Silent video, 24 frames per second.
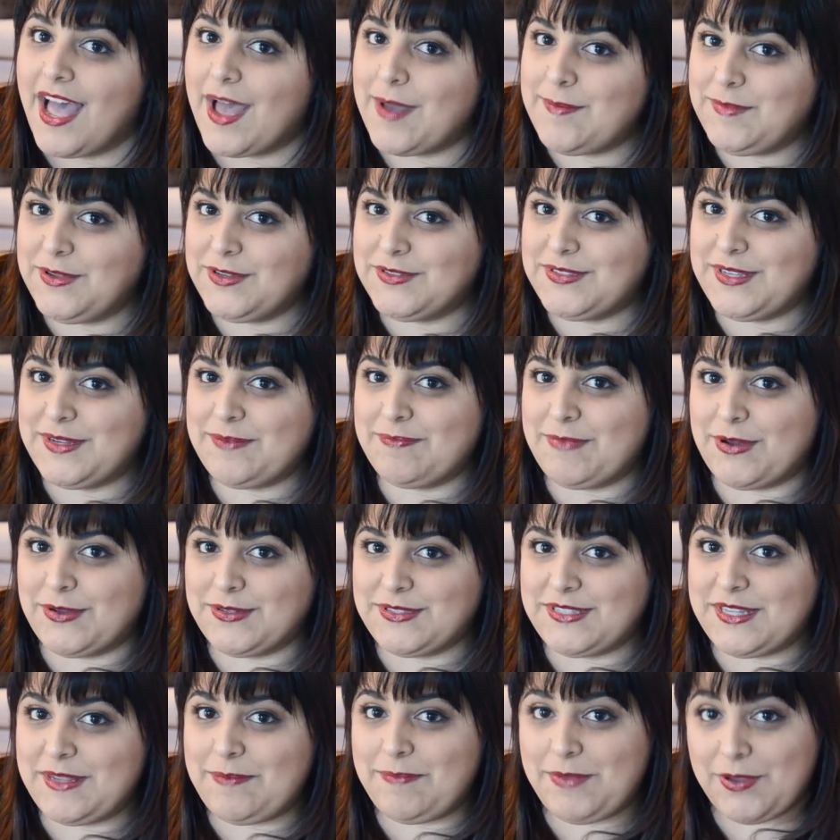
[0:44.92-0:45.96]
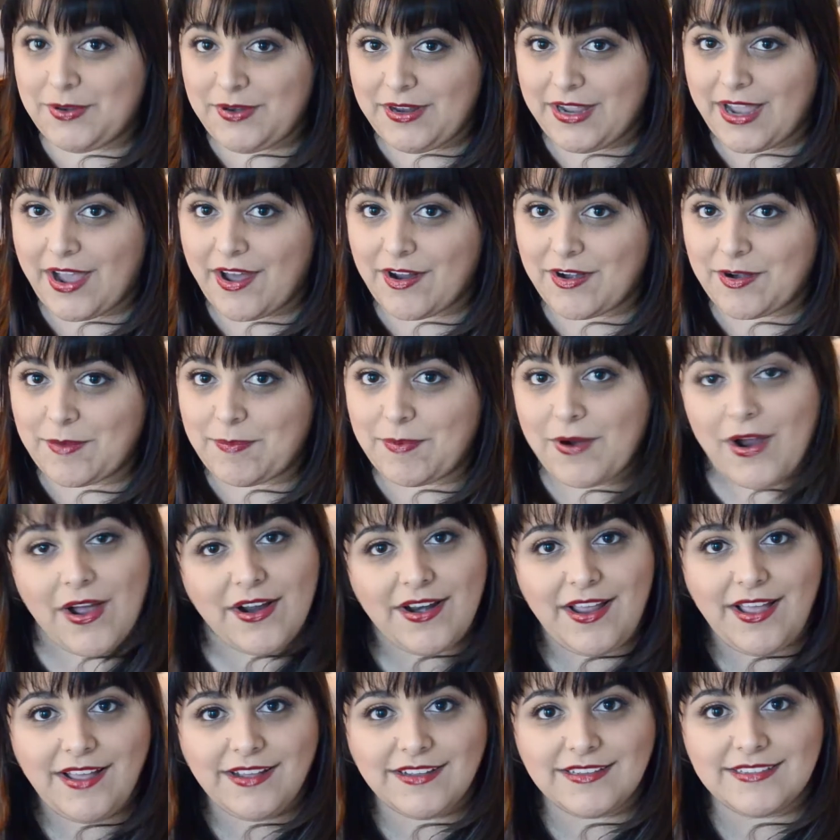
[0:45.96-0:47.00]
I'm using mostly Beautycounter
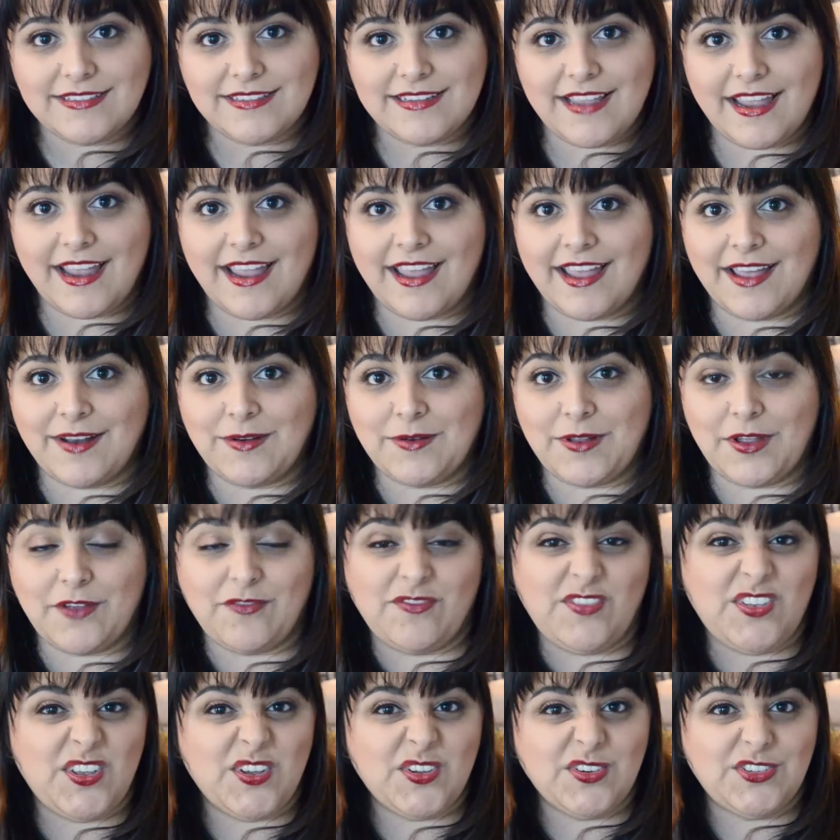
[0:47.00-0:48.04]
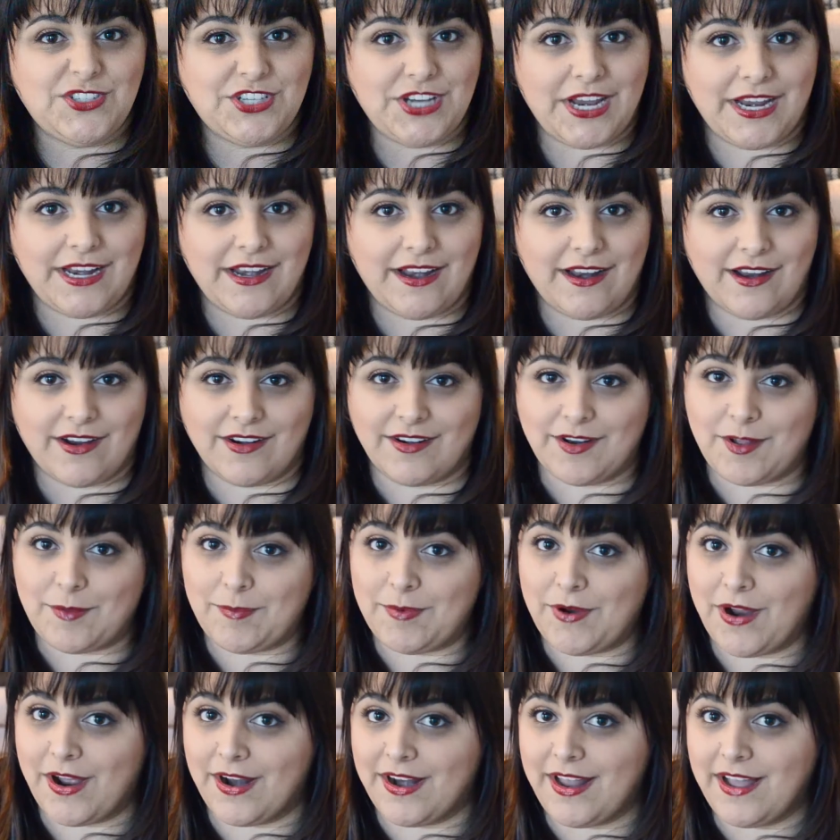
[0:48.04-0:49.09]
products and a few Iredale
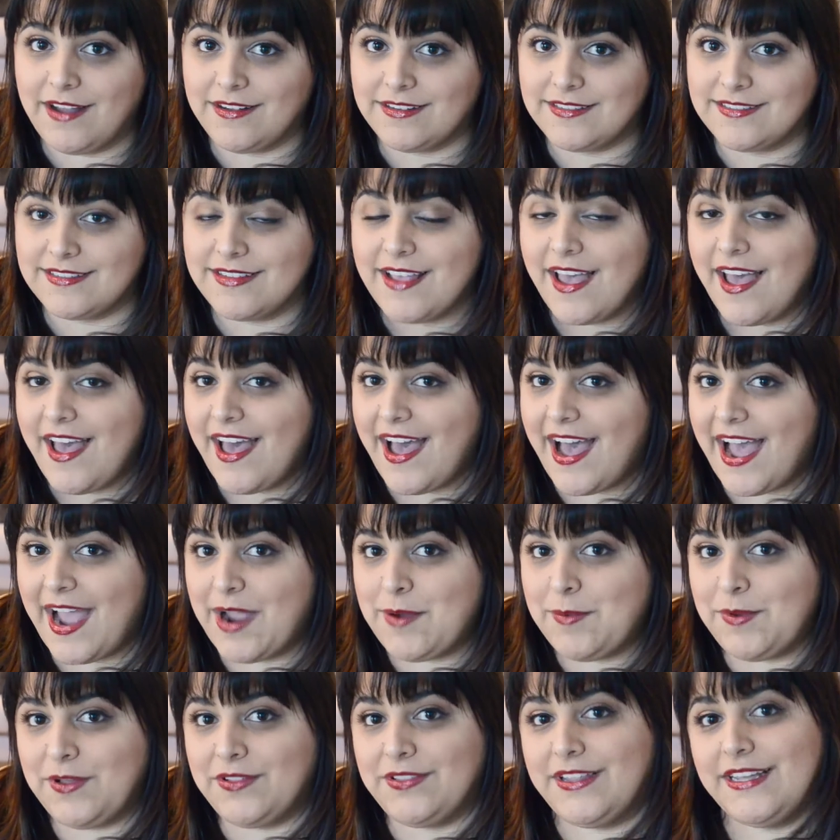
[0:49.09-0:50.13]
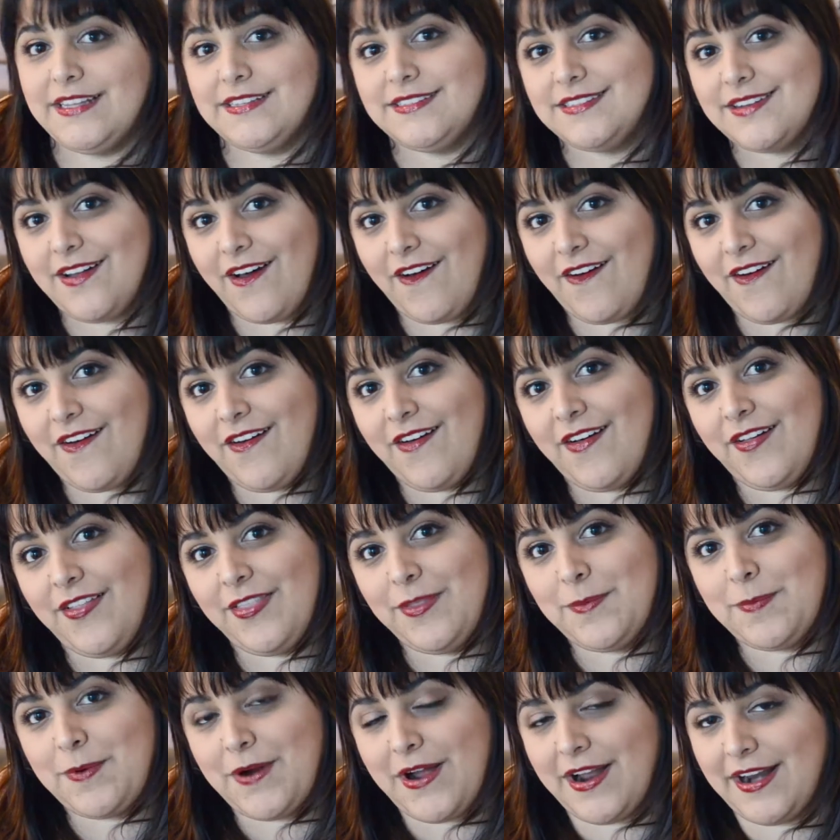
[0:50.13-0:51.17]
products. I will list
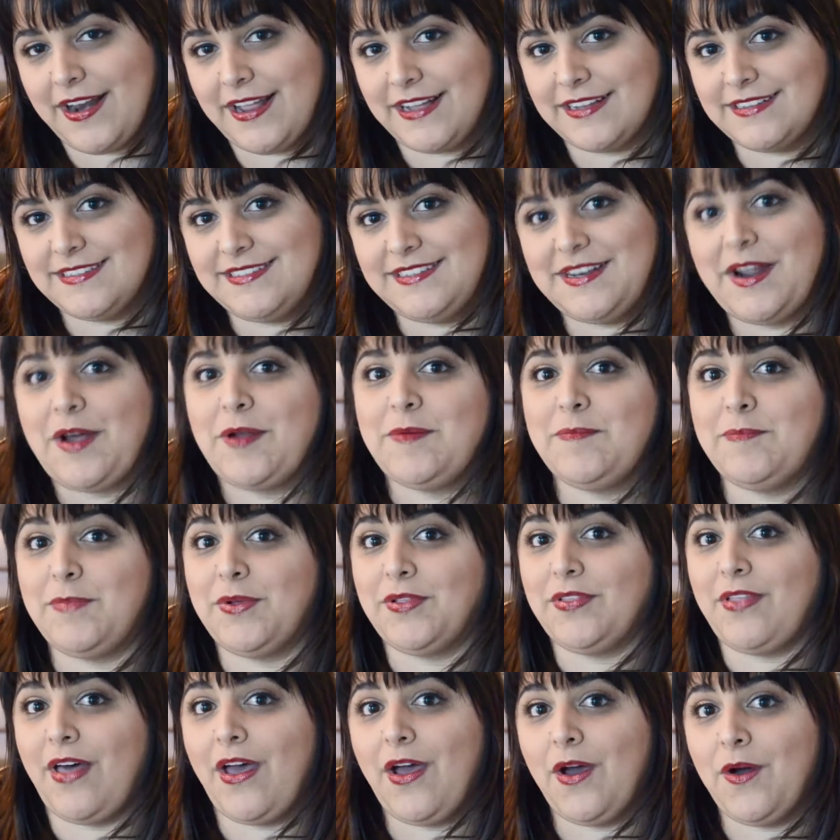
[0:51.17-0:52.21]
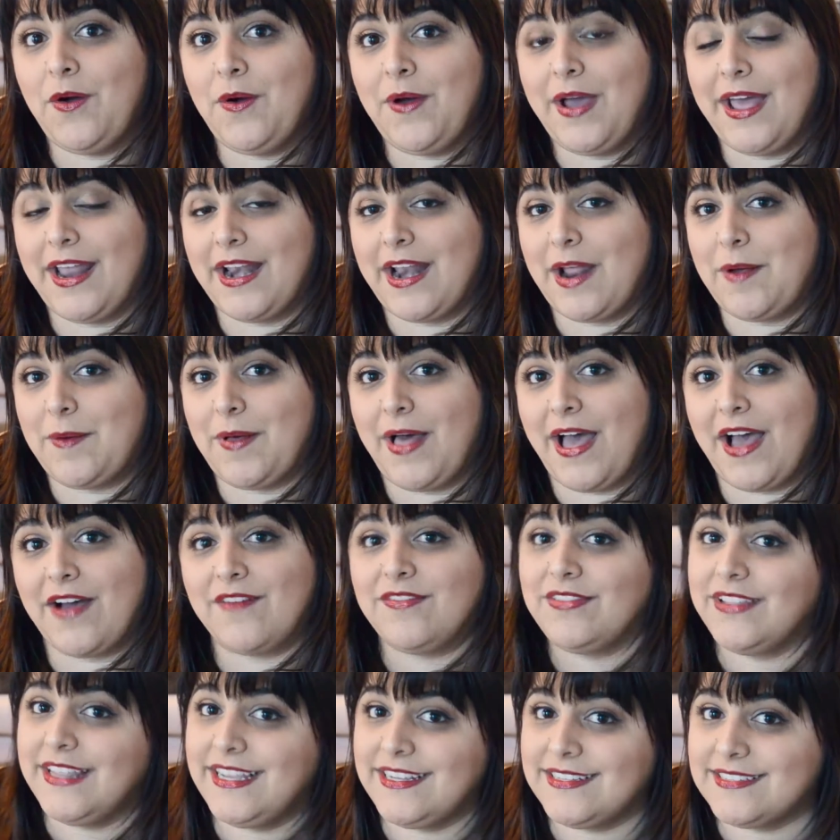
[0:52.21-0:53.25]
all the products down below, and I will
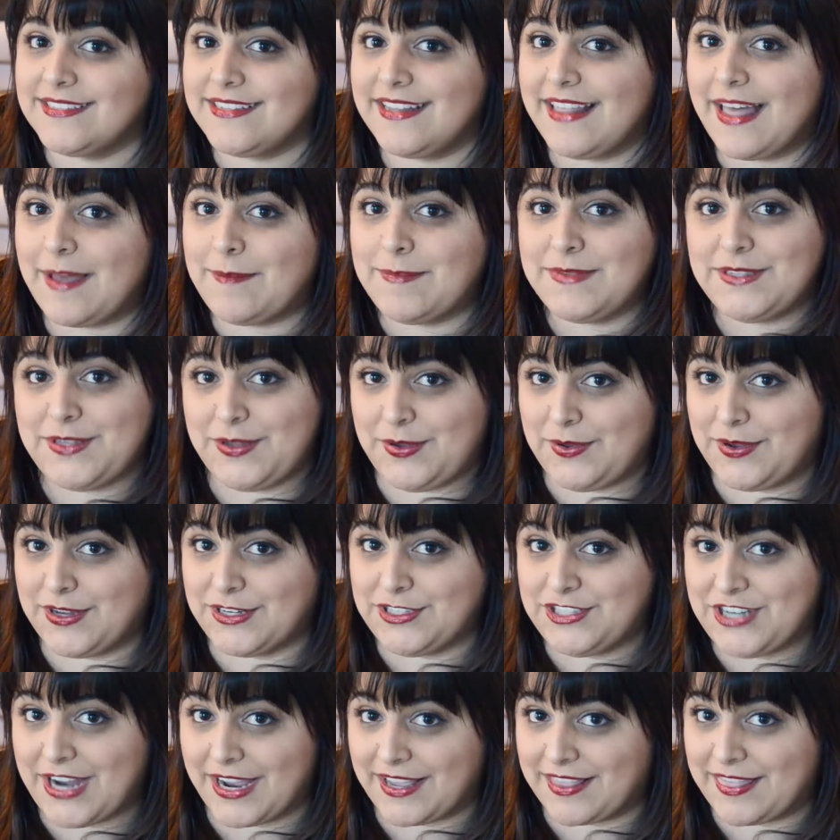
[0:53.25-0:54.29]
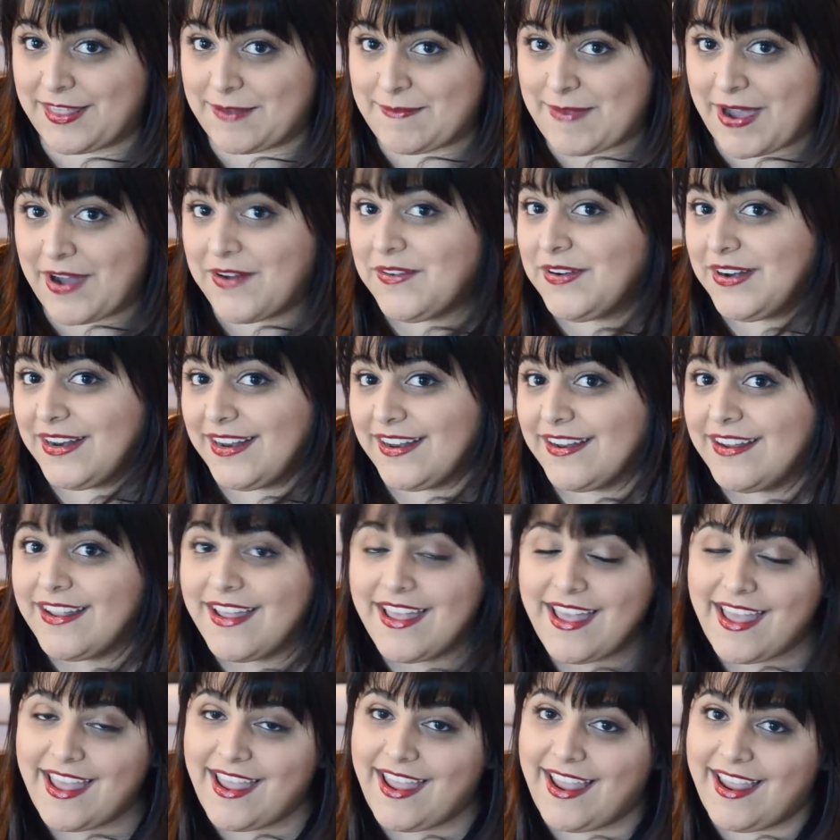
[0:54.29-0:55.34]
have links to them so you can check them out.
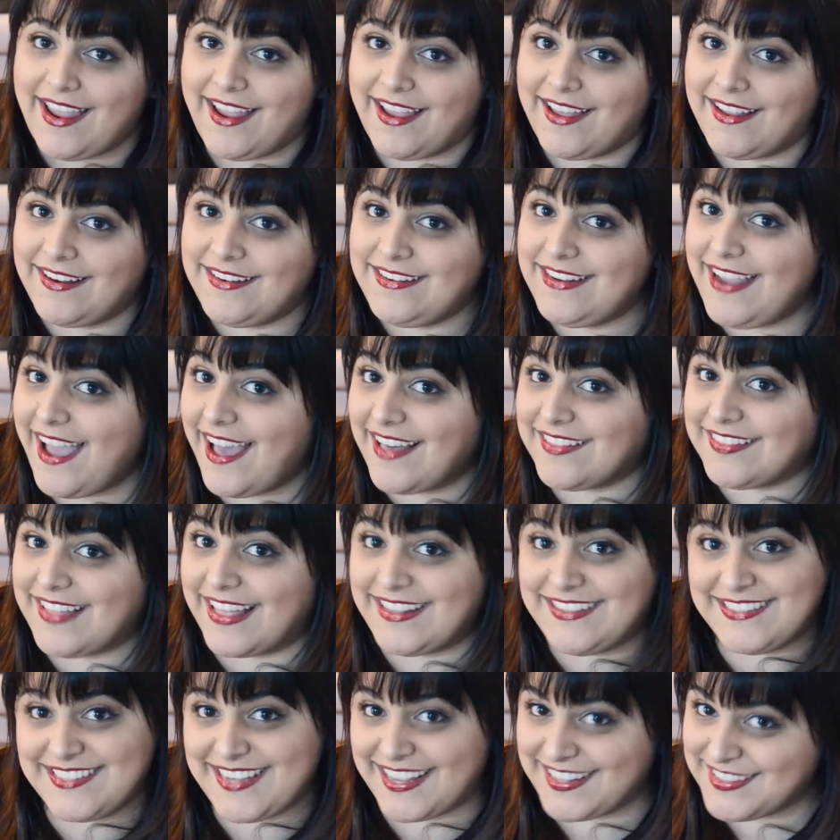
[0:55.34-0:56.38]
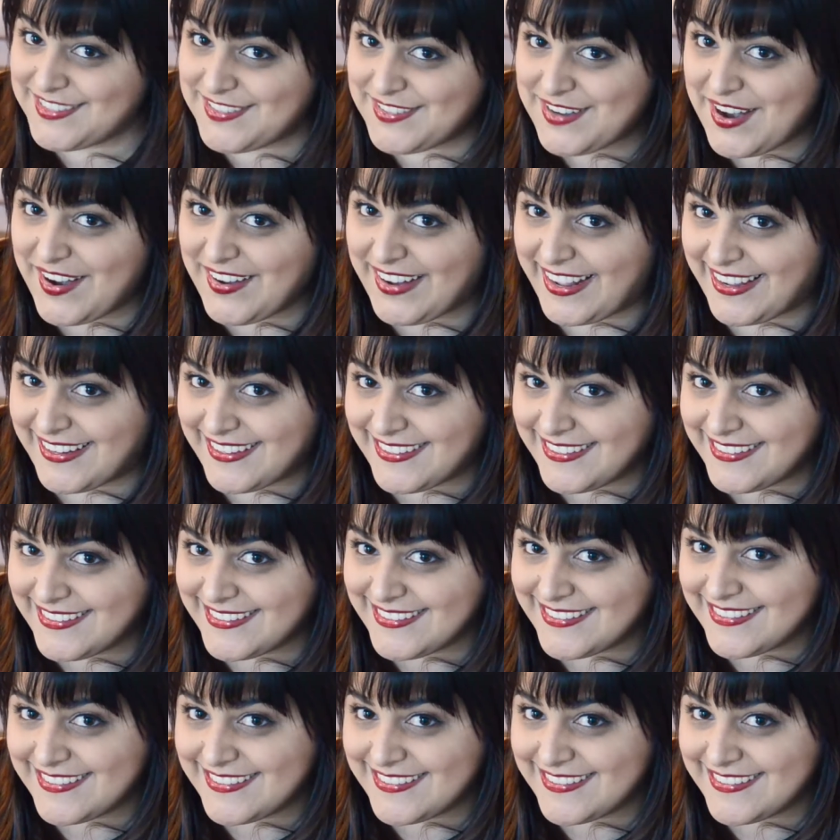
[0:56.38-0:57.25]
And yeah, let's get started.